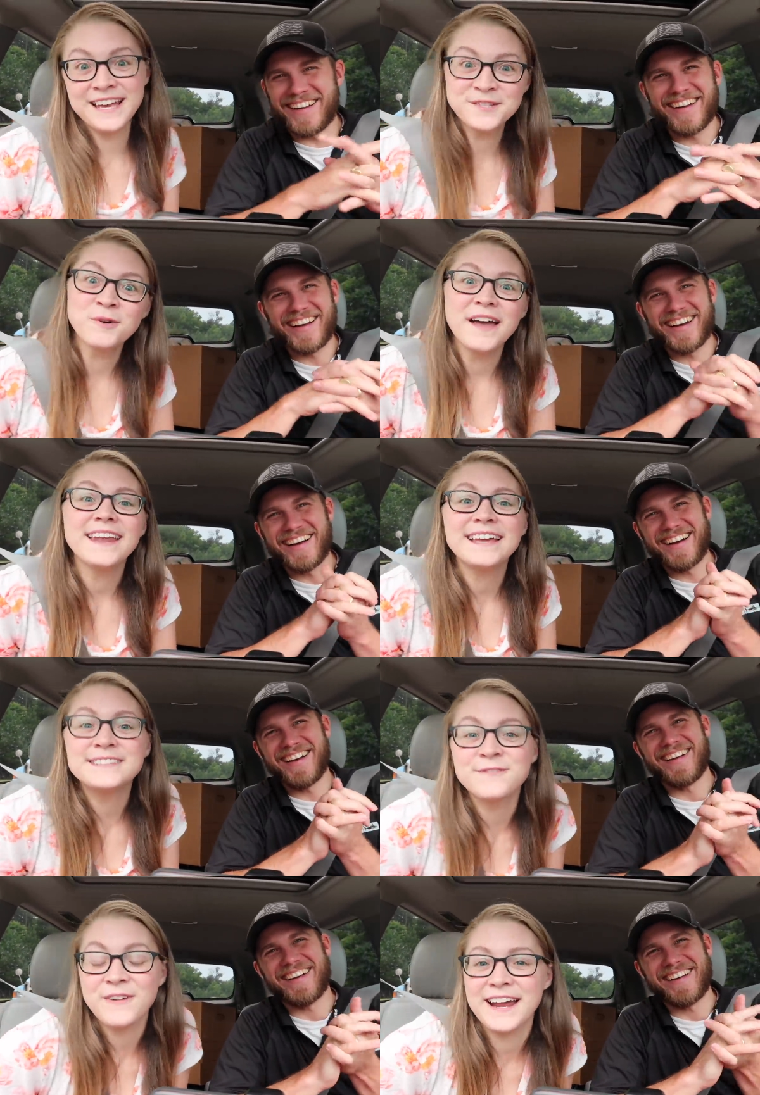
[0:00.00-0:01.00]
Speaker 1: guess what?
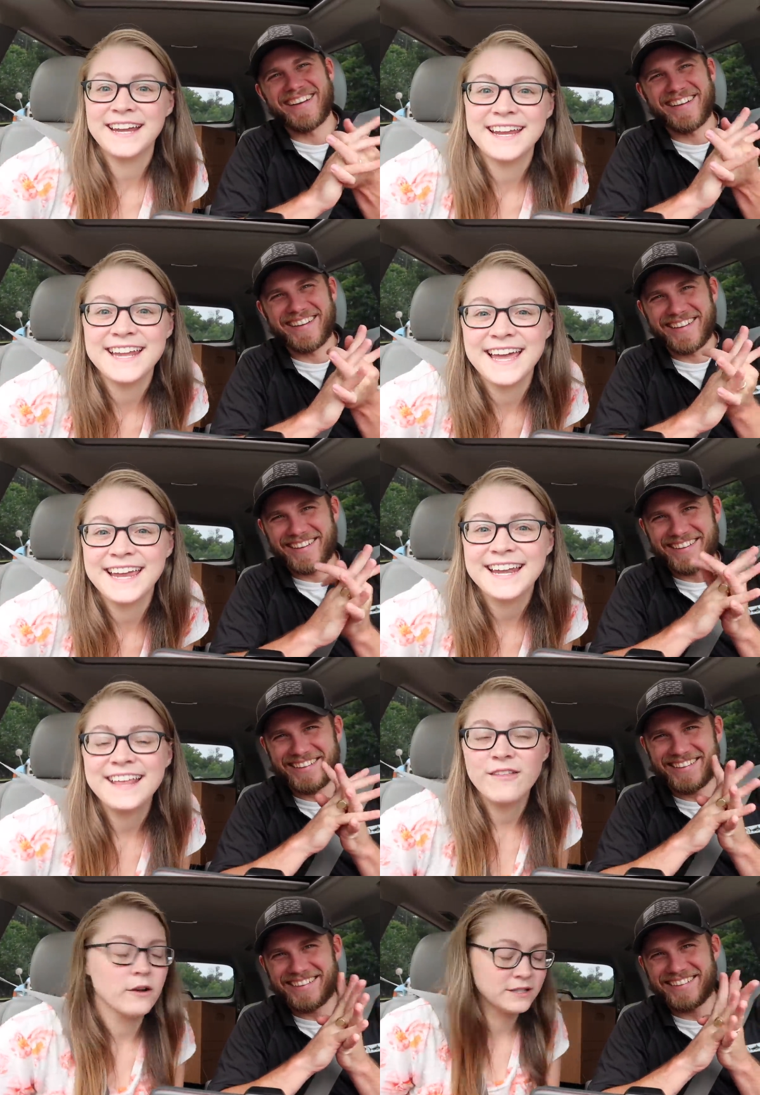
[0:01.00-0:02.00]
It's Friday night
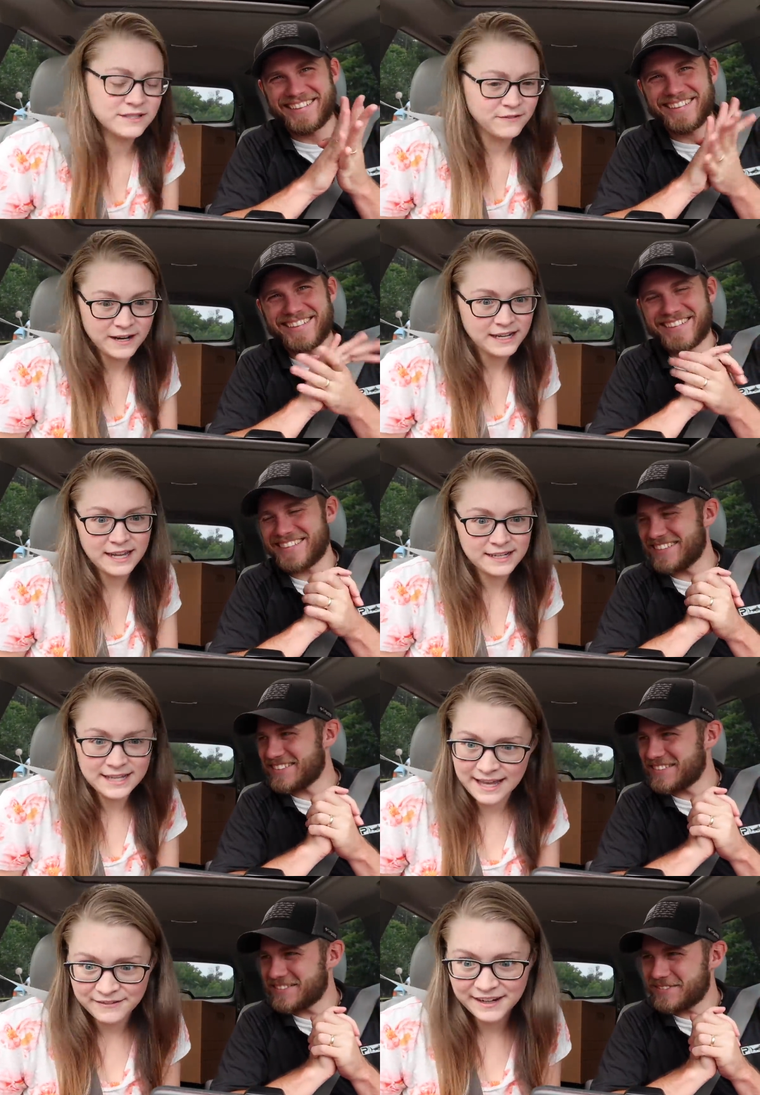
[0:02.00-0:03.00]
or it's Friday
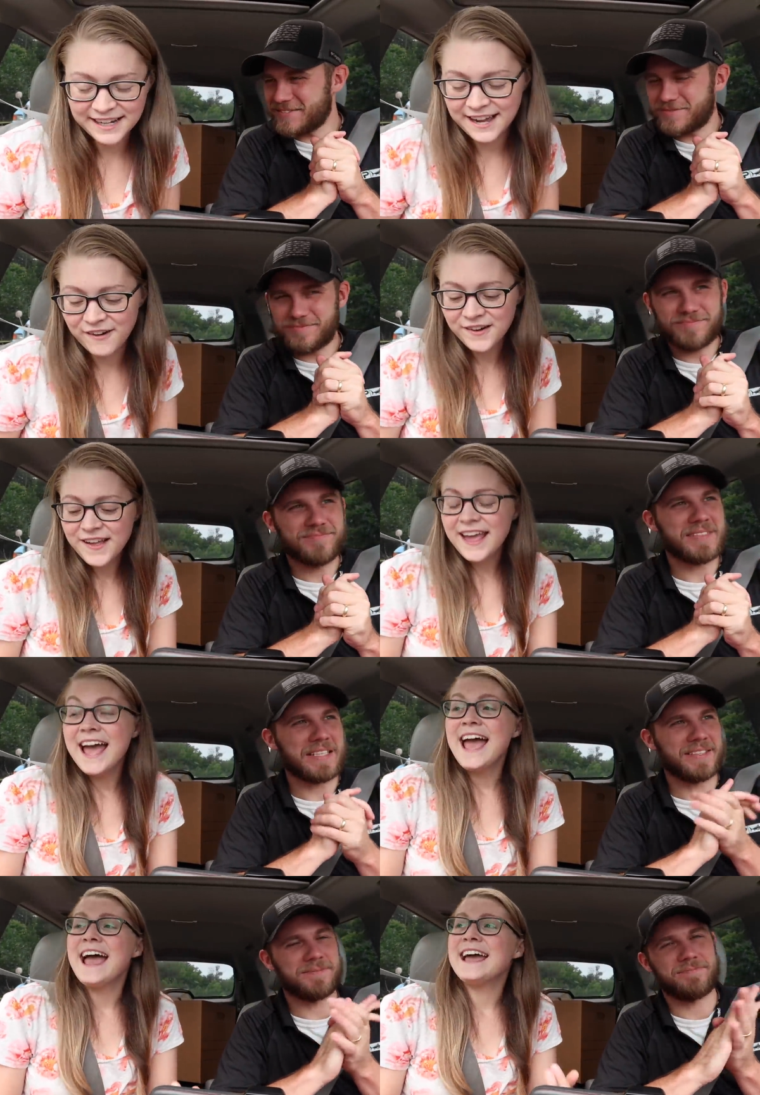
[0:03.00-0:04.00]
day right now.
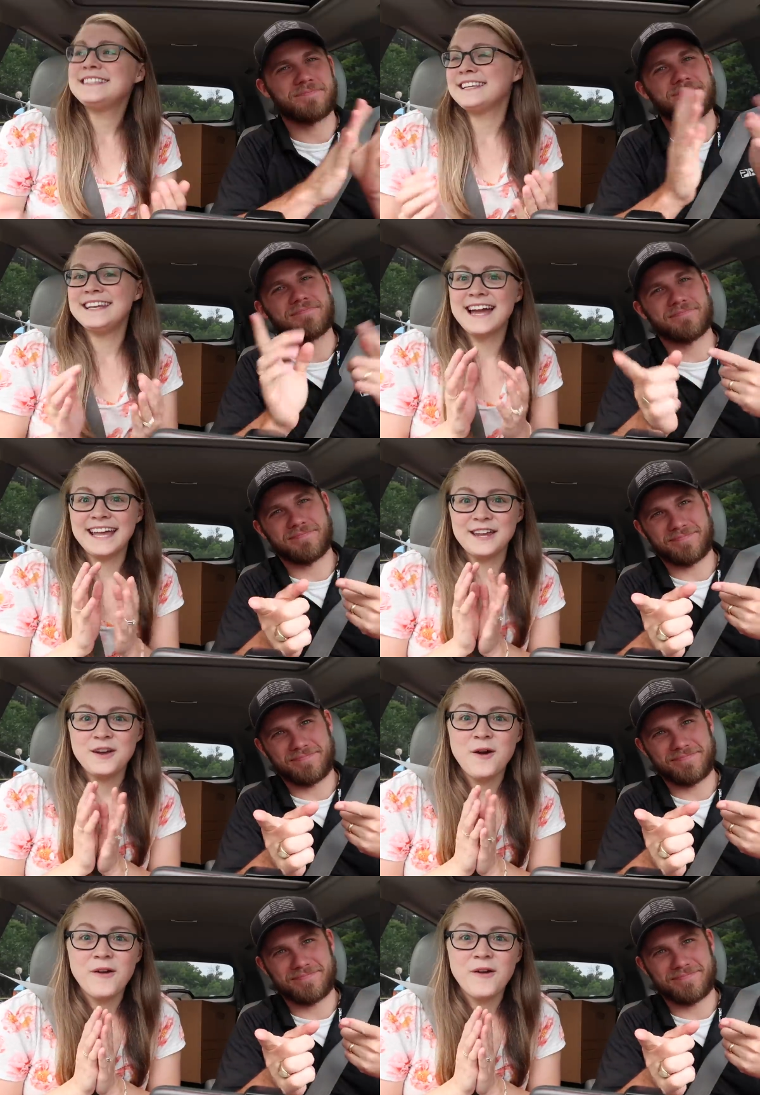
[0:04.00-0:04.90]
And tonight,